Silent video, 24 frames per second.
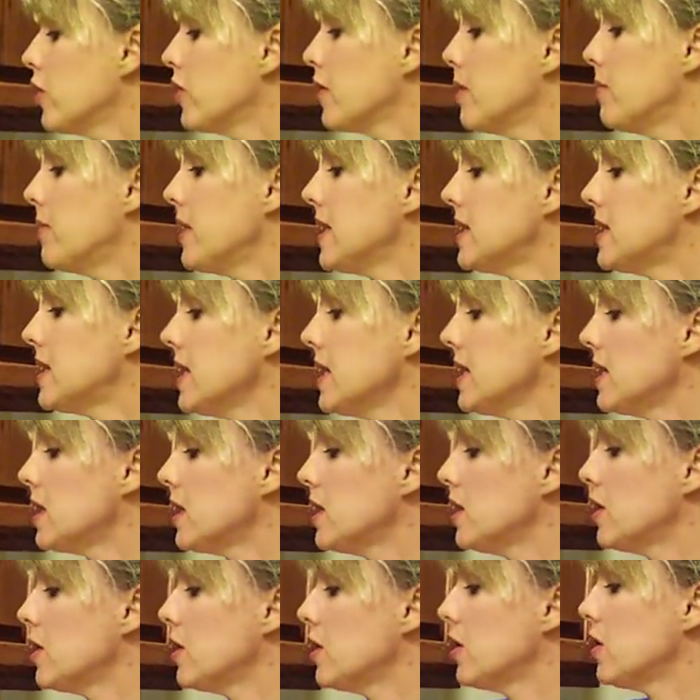The best
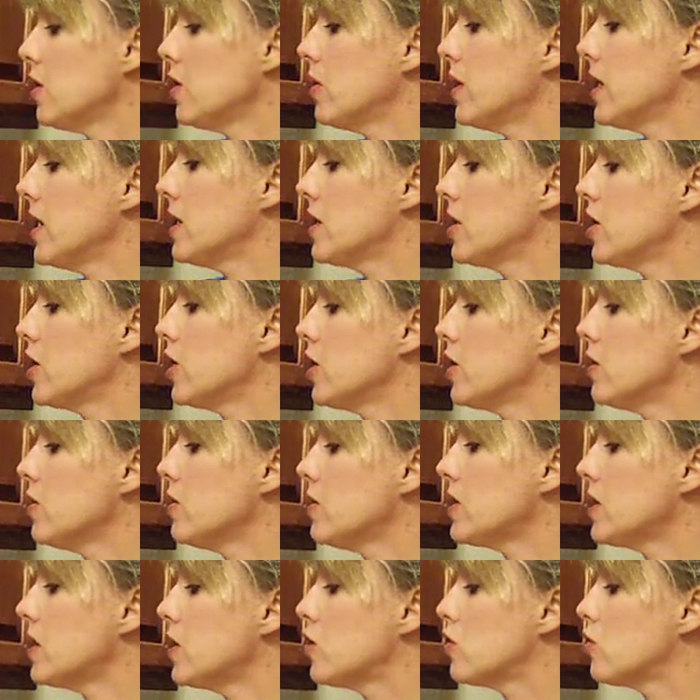thing to do is
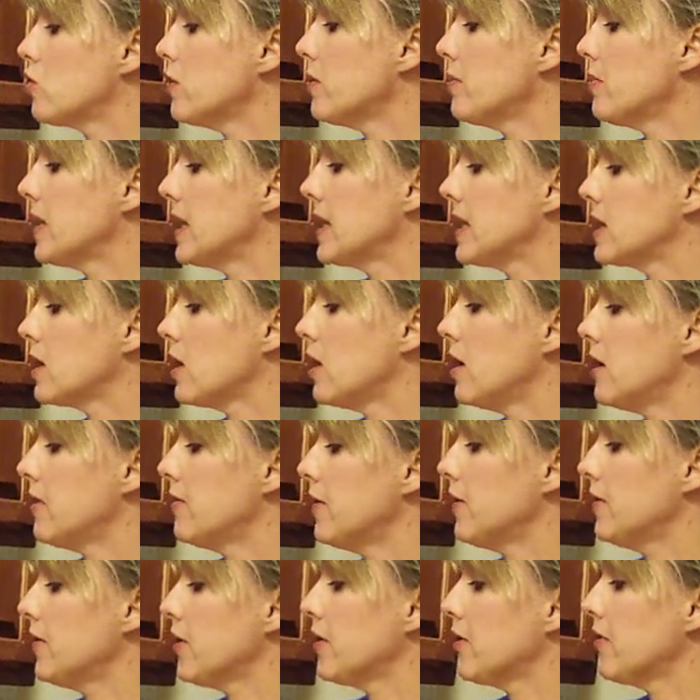use the drippings
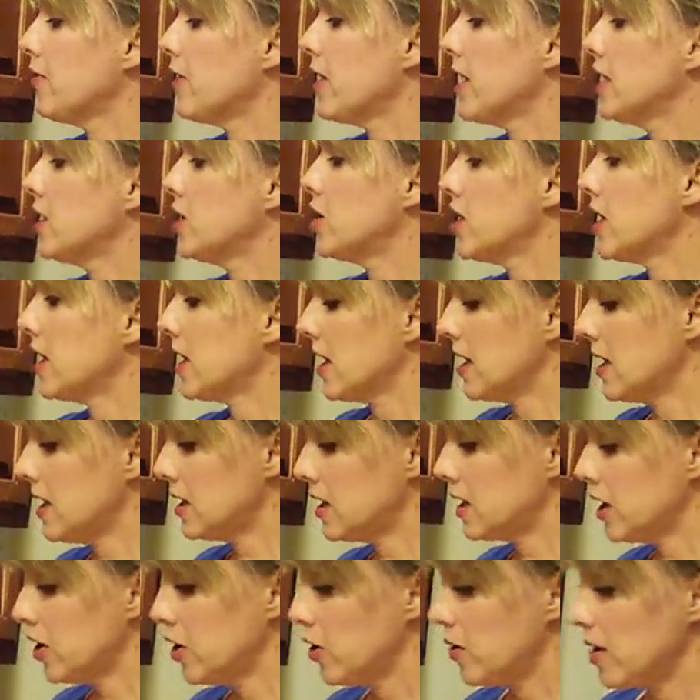off of your fried chicken
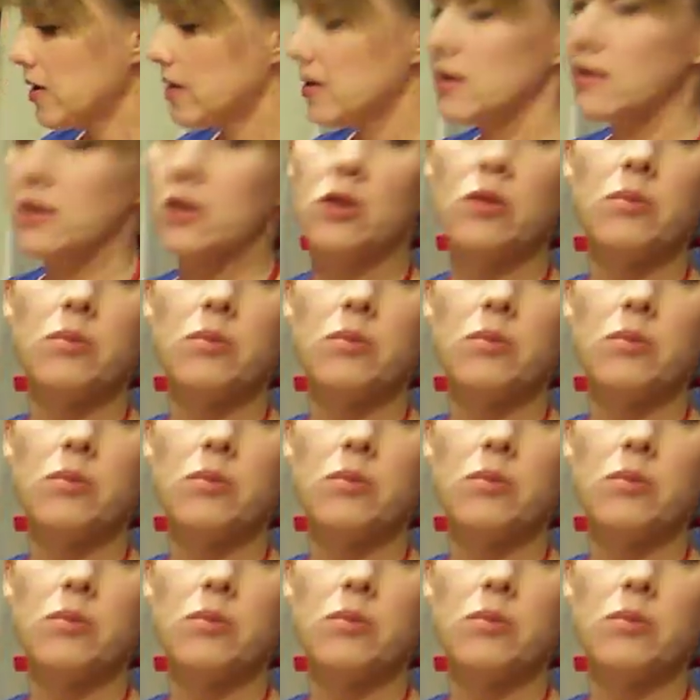so you get the little